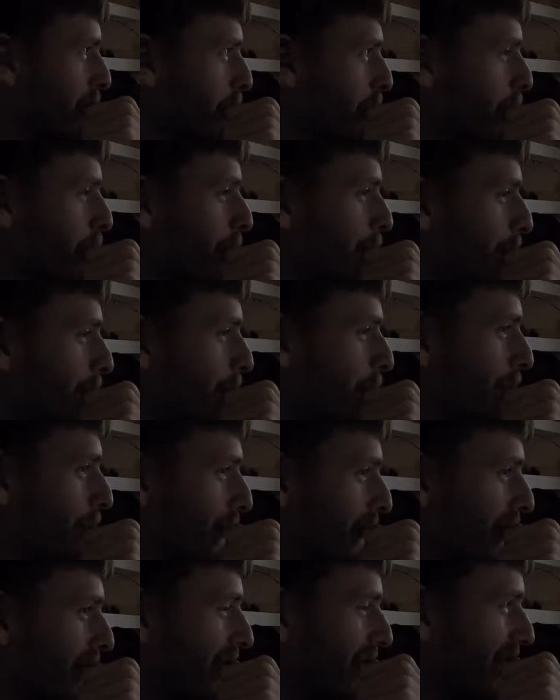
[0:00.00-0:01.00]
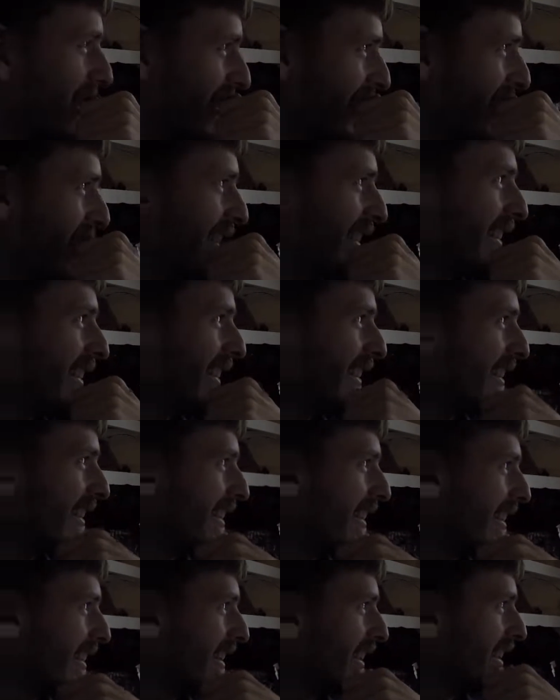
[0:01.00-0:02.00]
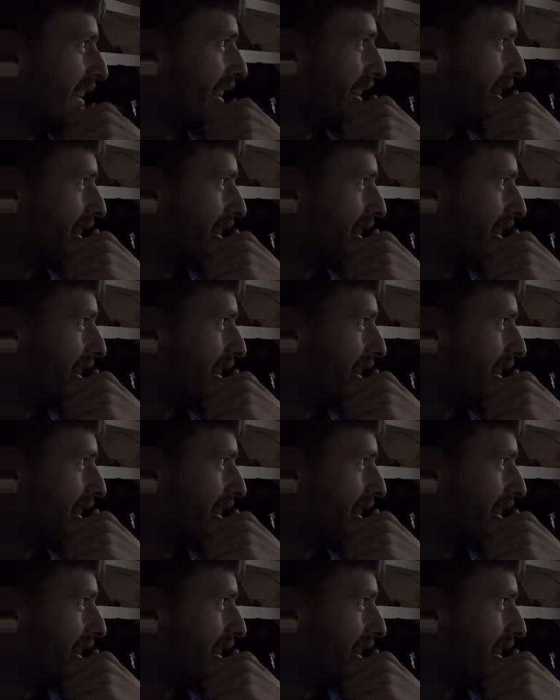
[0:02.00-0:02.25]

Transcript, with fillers: to the kids because they're out there